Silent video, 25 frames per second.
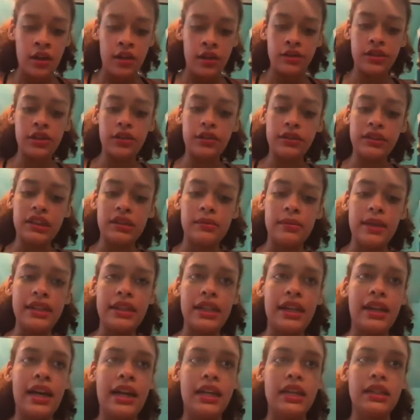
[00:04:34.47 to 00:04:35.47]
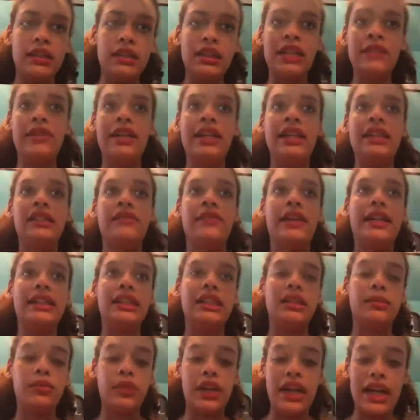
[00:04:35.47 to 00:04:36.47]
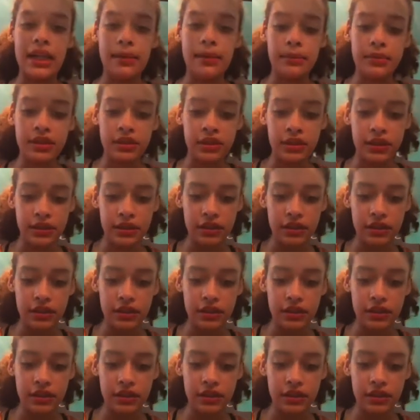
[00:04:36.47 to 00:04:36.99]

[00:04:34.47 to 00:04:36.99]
So to make that kind of stuff, I need to find some rhymes.